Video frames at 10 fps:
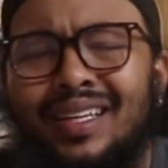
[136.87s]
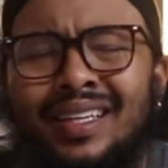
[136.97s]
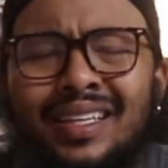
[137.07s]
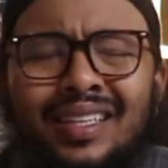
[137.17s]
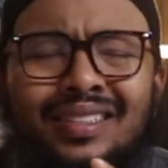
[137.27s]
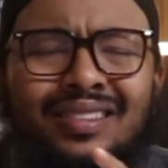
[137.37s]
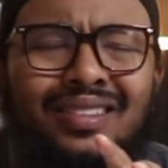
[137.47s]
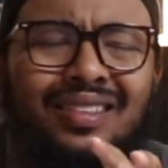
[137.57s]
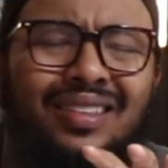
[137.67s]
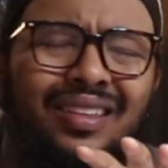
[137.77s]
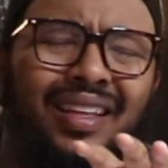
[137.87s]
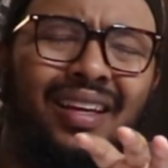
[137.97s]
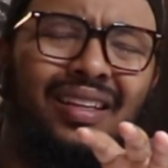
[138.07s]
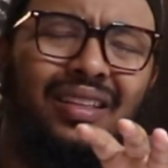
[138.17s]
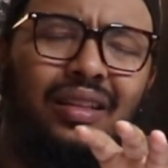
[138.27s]
and
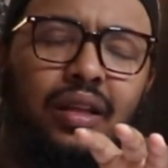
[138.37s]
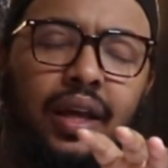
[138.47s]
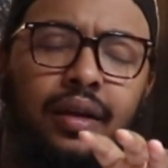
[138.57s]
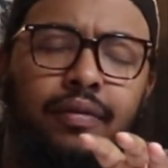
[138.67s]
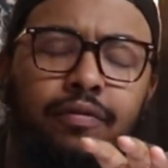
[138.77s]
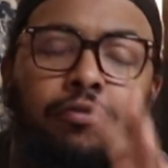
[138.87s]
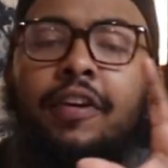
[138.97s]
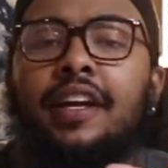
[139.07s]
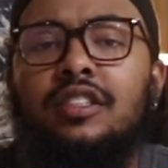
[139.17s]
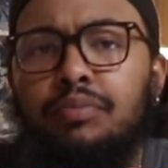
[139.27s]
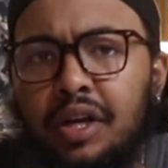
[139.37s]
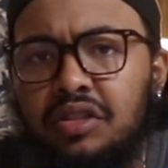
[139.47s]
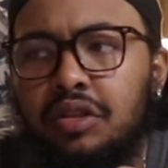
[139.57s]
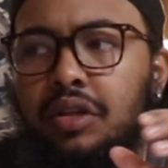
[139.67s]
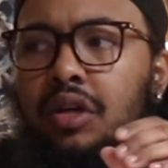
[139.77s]
they, like, for fakes
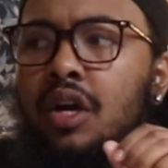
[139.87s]
basically.